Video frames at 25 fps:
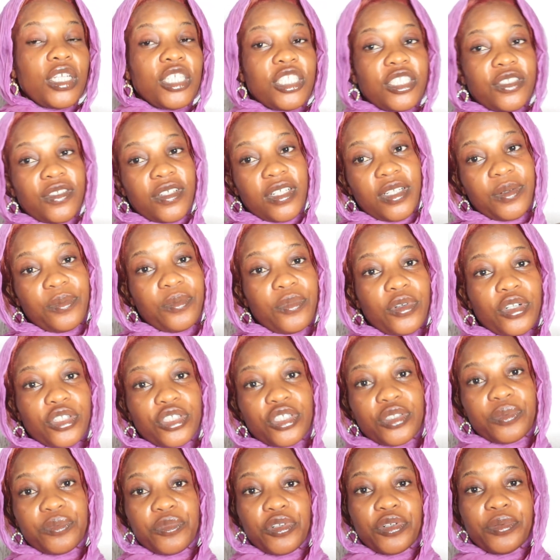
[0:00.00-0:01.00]
feeling
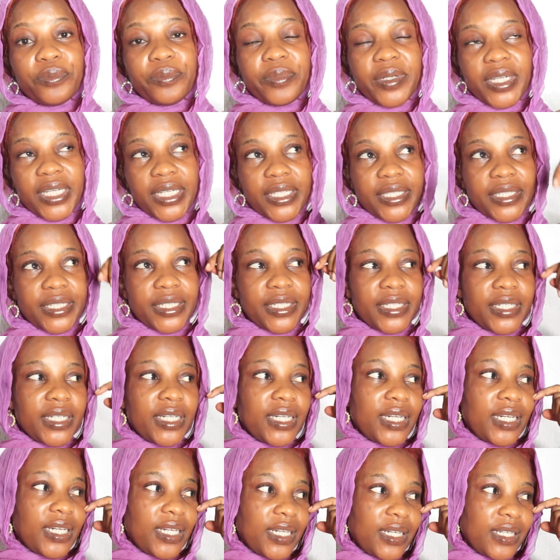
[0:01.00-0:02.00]
much more better
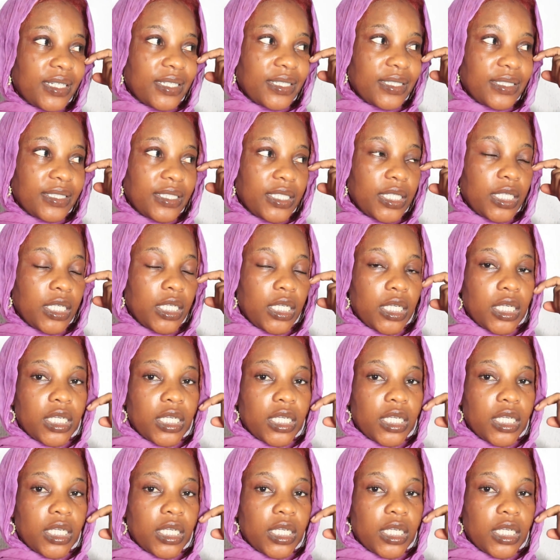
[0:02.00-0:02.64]
and